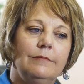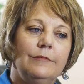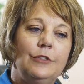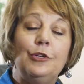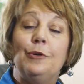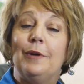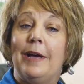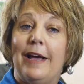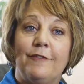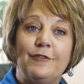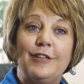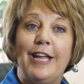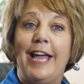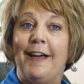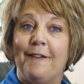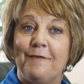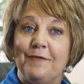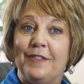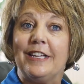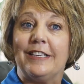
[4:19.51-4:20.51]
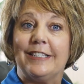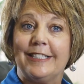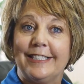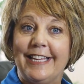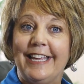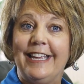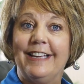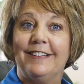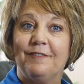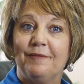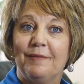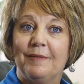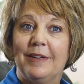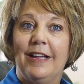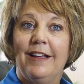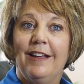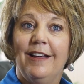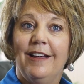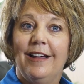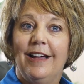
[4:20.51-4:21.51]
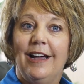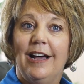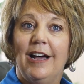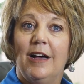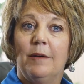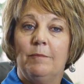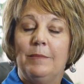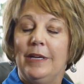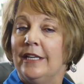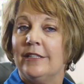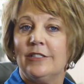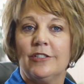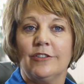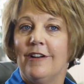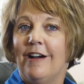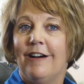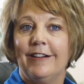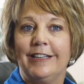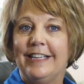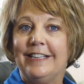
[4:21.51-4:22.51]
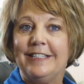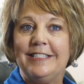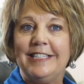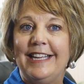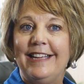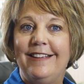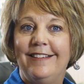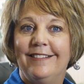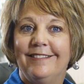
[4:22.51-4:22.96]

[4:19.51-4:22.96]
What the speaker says: You have to have thick skin. It's not easy,